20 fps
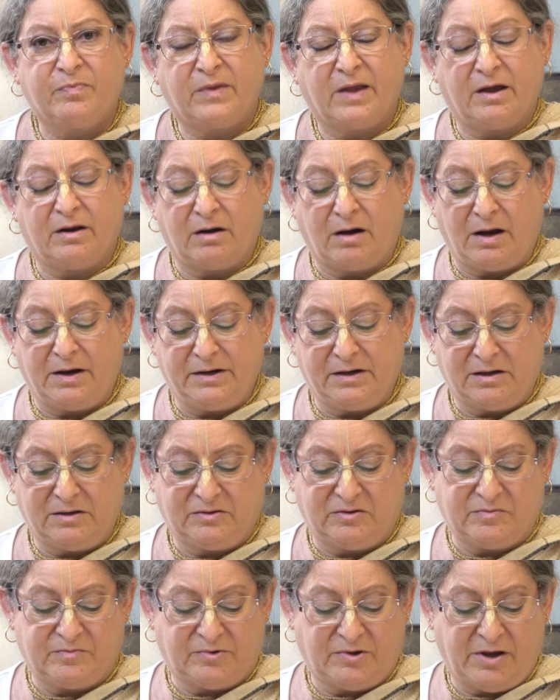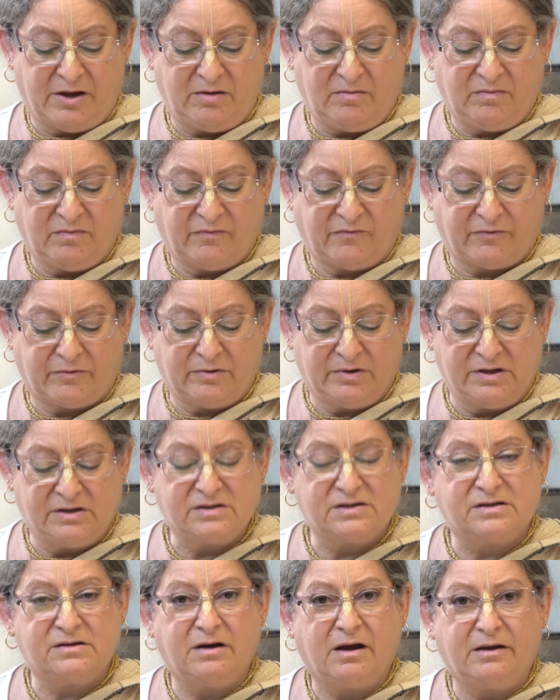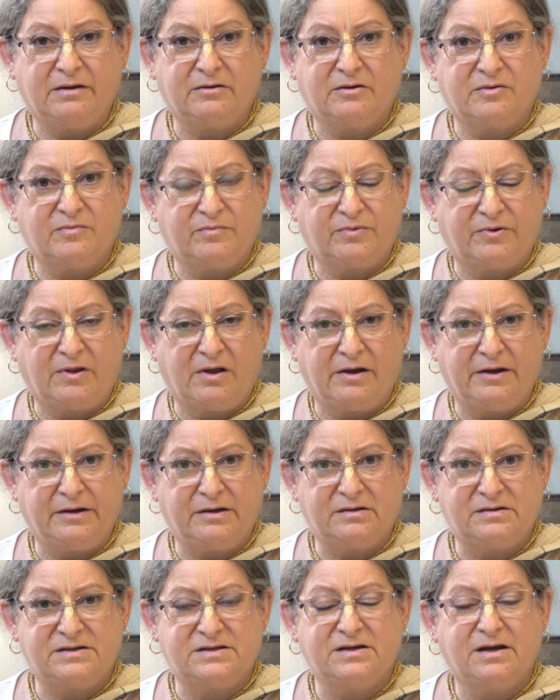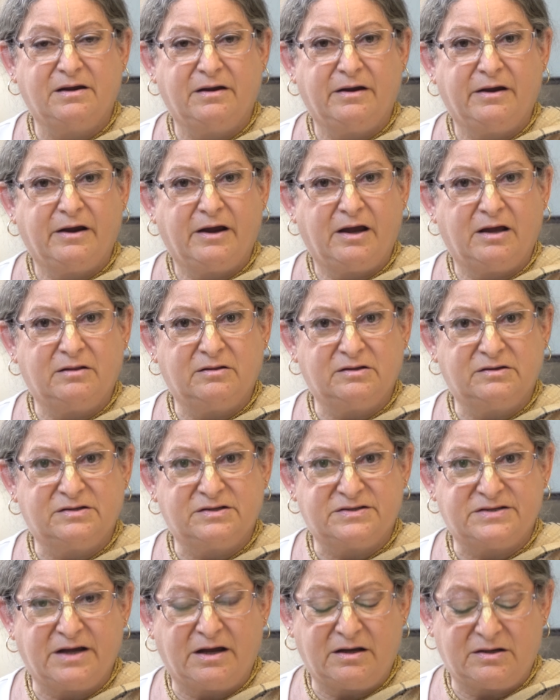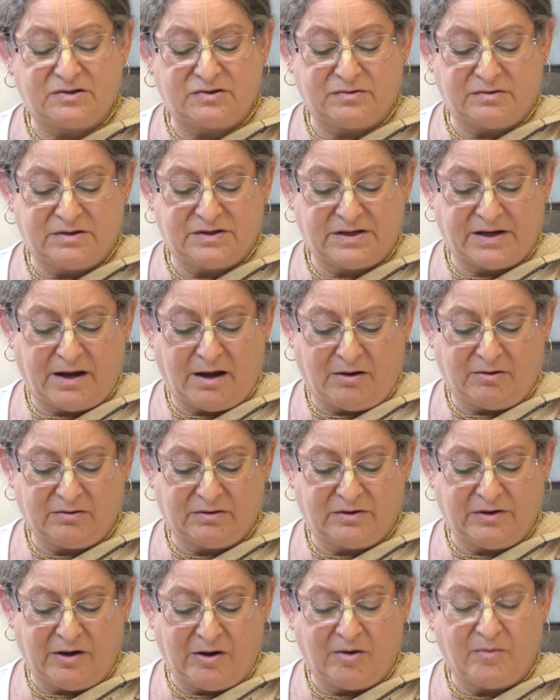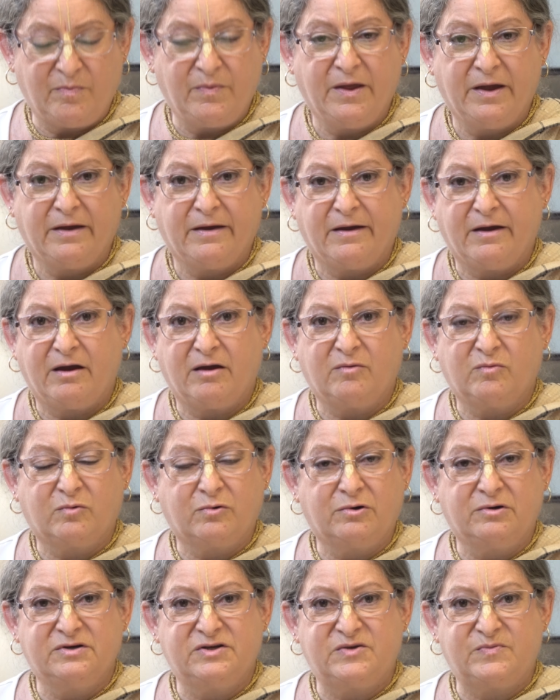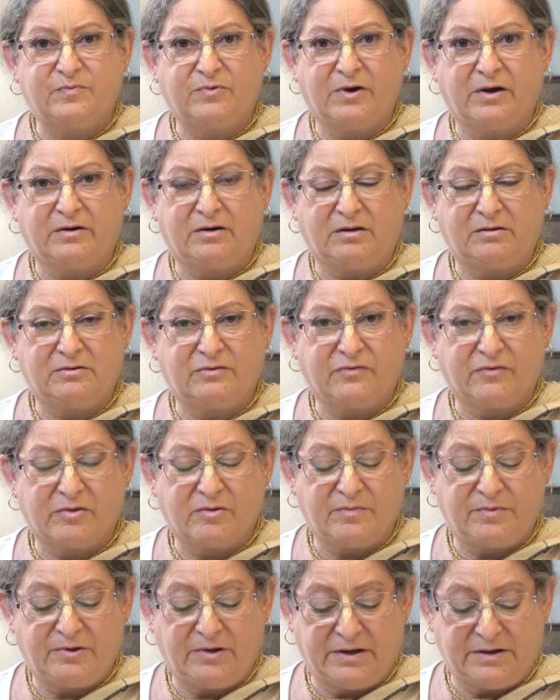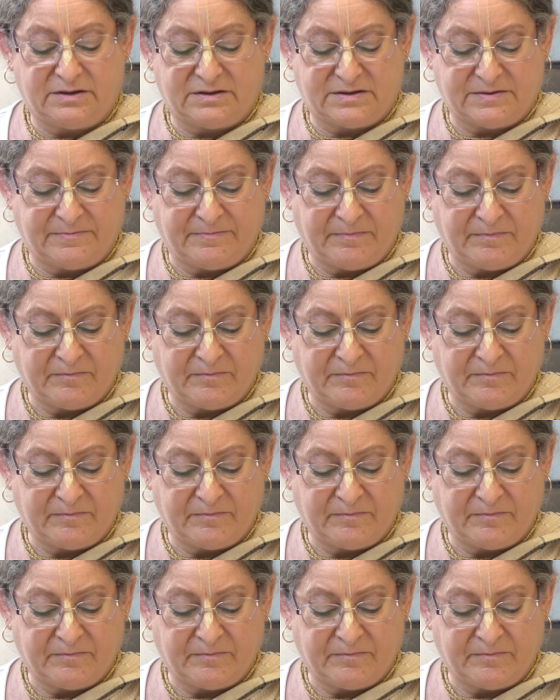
And I got the blame for his non-compliance and the disastrous outcome, and word spread all over the place.